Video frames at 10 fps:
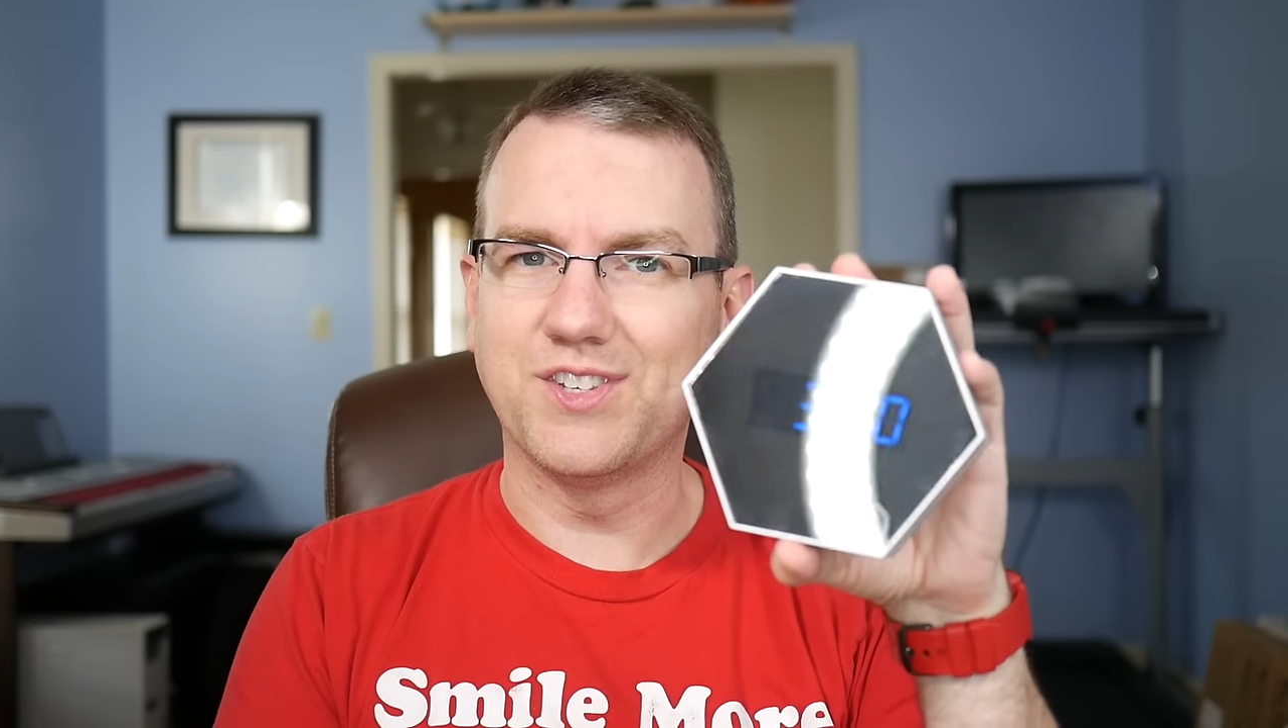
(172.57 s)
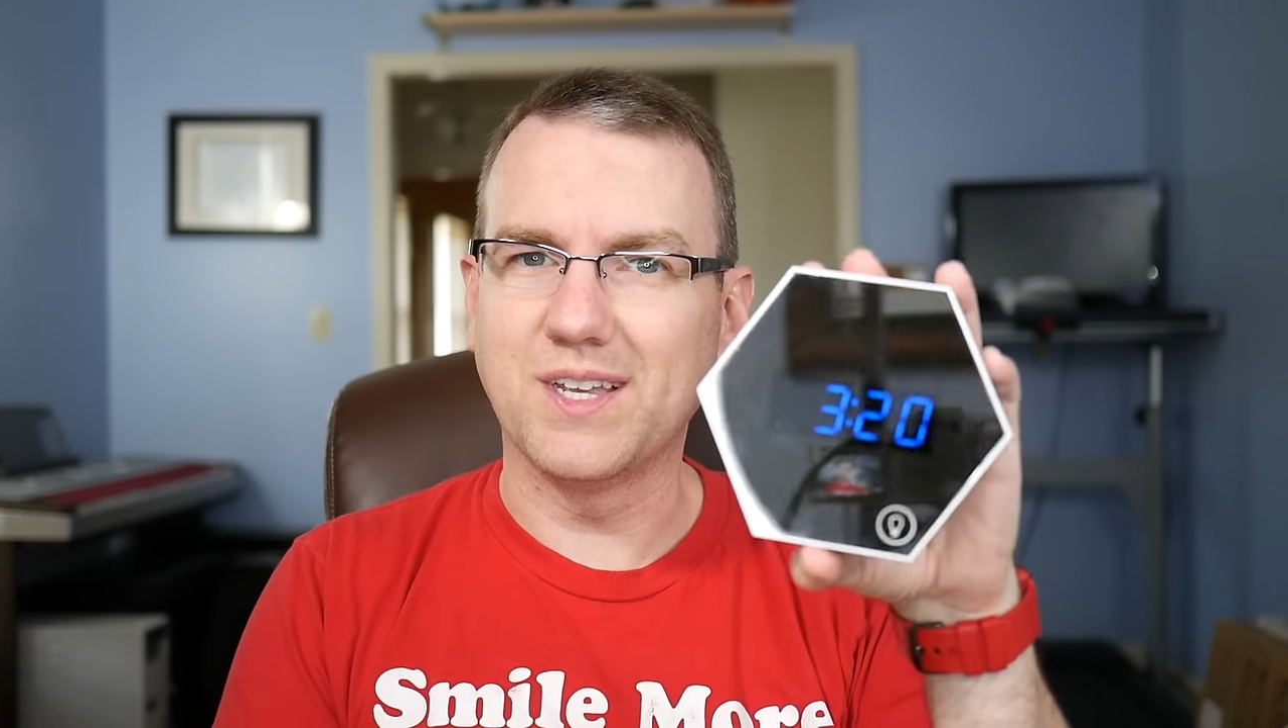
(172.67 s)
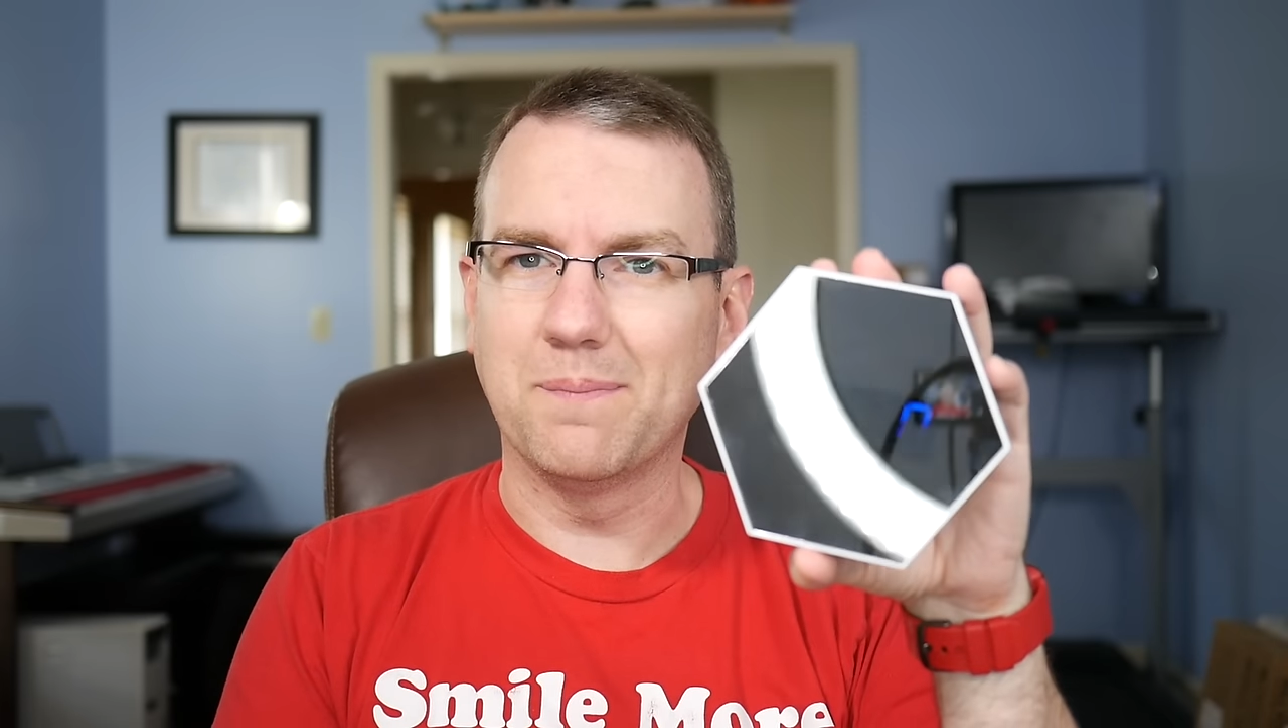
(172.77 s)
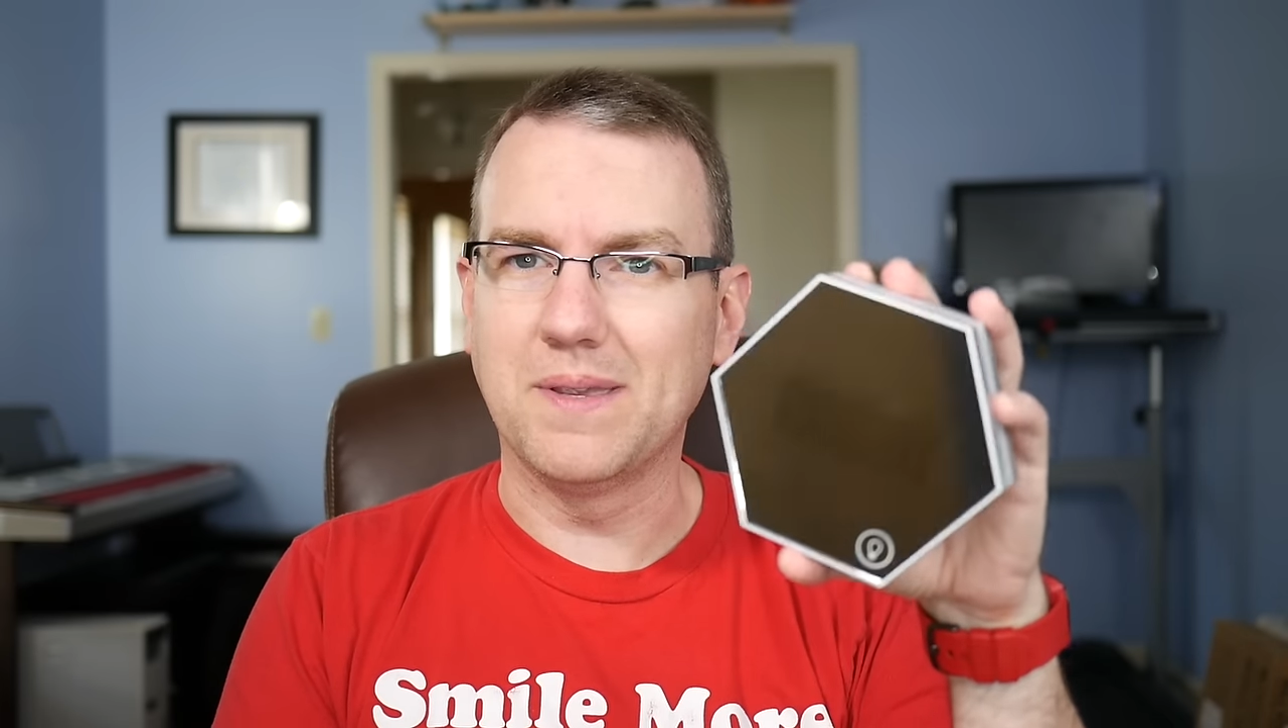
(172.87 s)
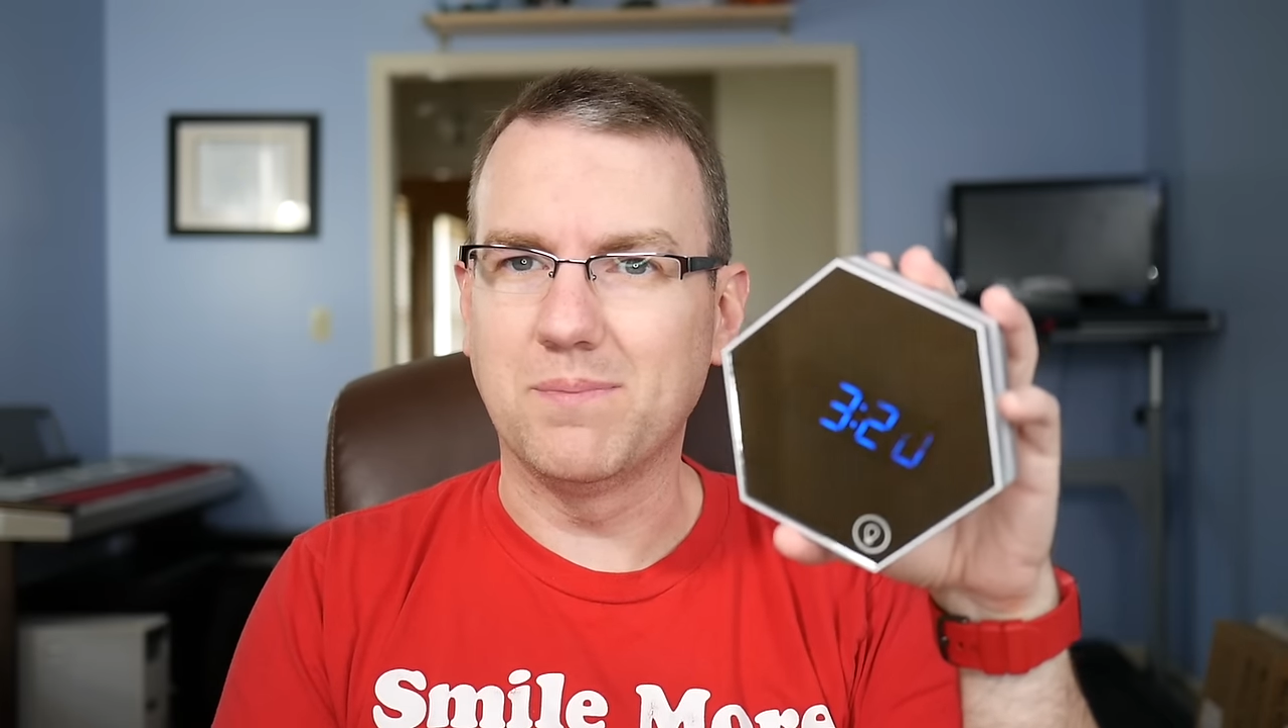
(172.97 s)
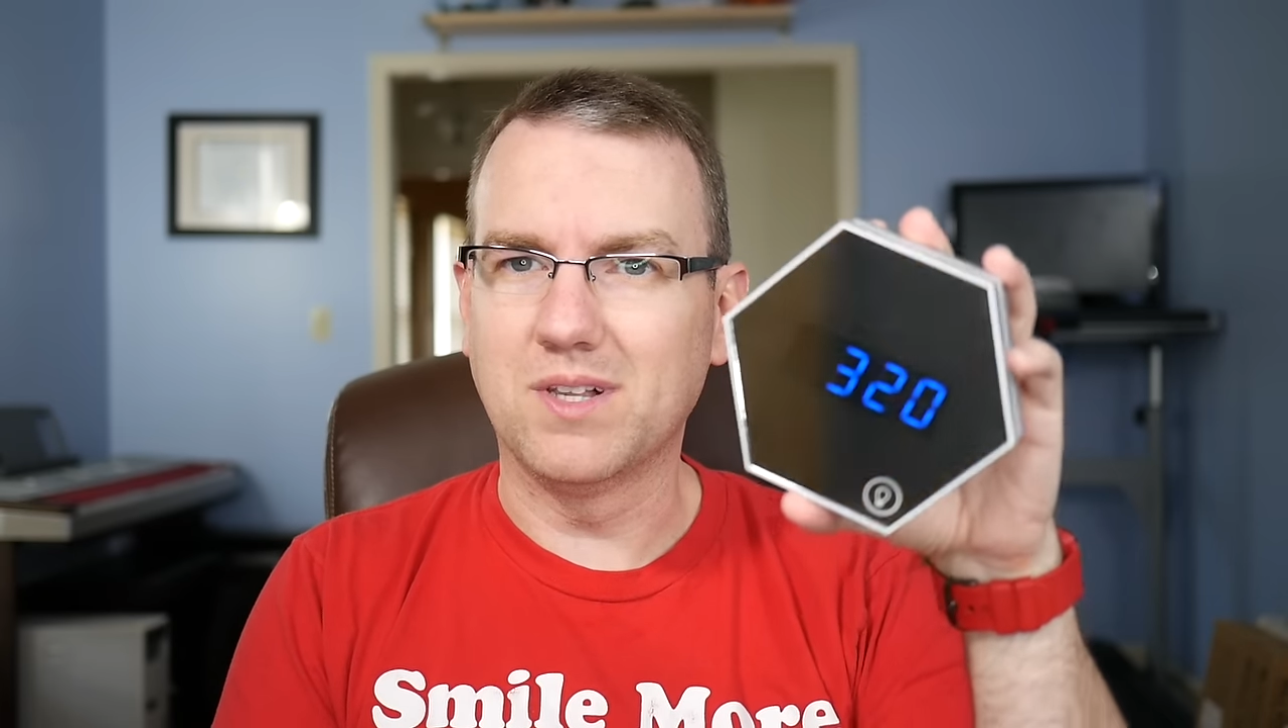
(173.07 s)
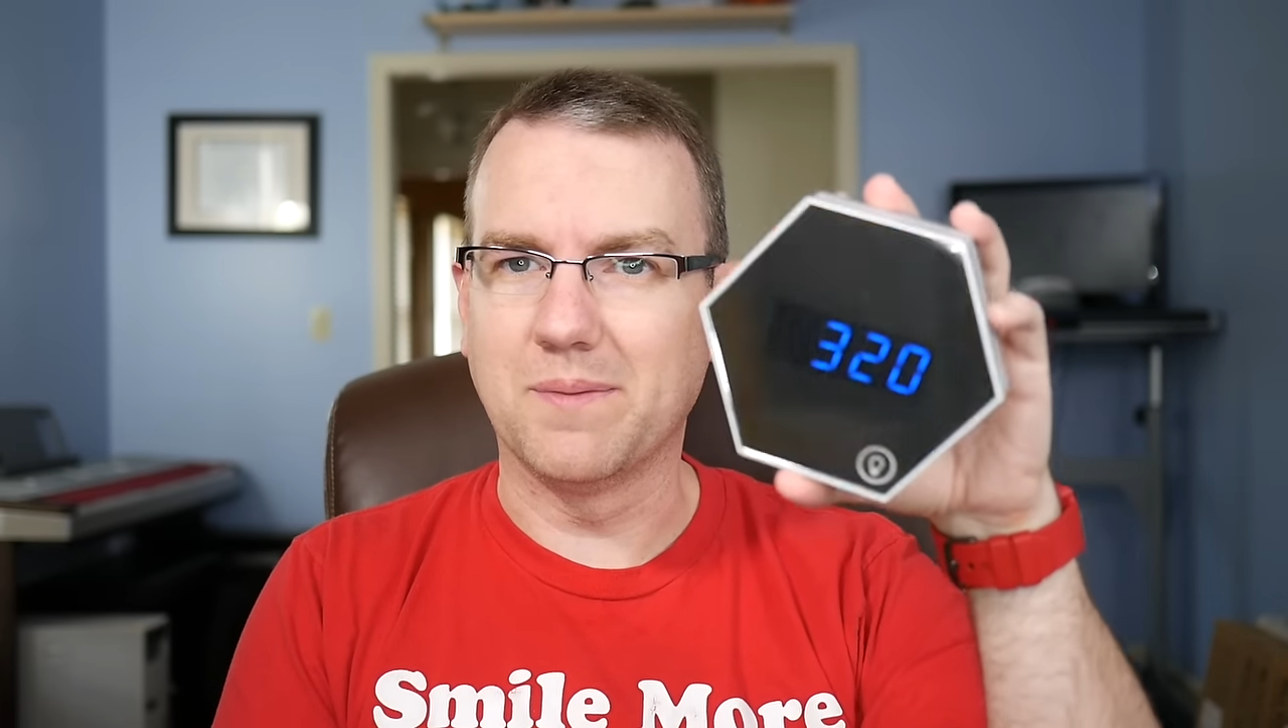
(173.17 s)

some people.